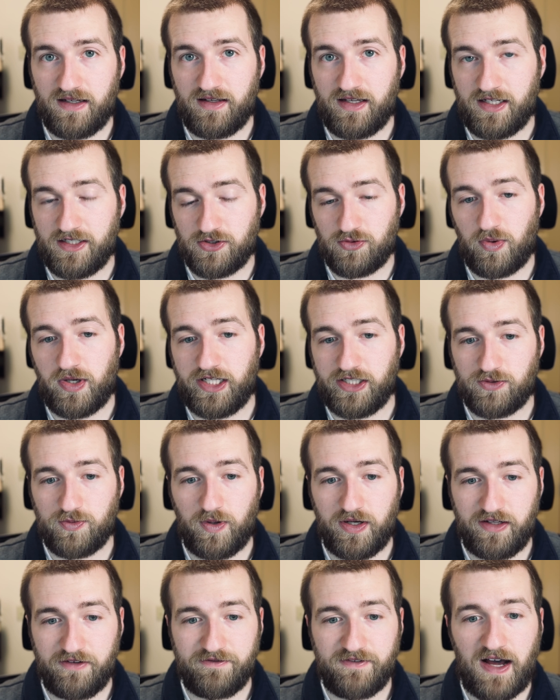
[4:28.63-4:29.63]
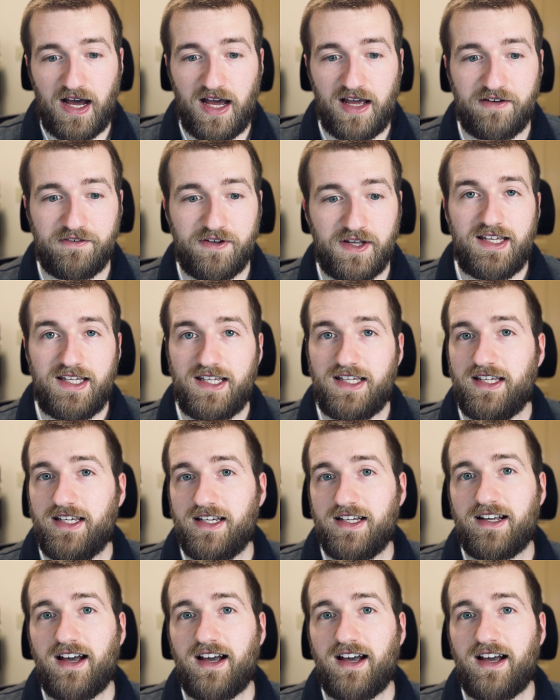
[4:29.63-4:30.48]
in 2025, he